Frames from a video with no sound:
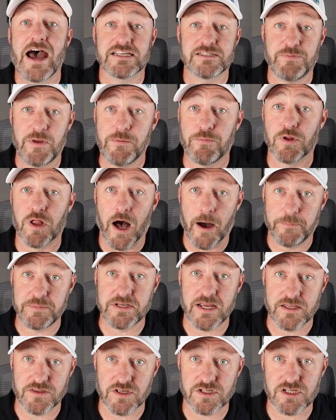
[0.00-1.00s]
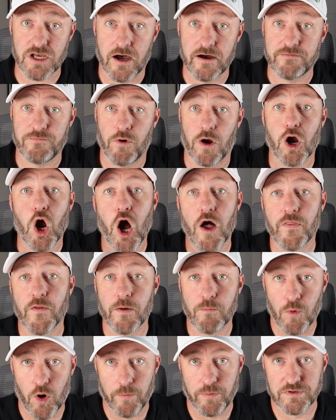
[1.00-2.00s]
as people update the software on
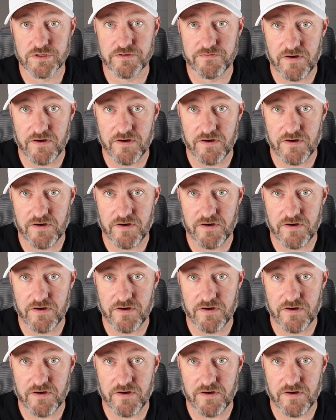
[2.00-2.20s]
their mobile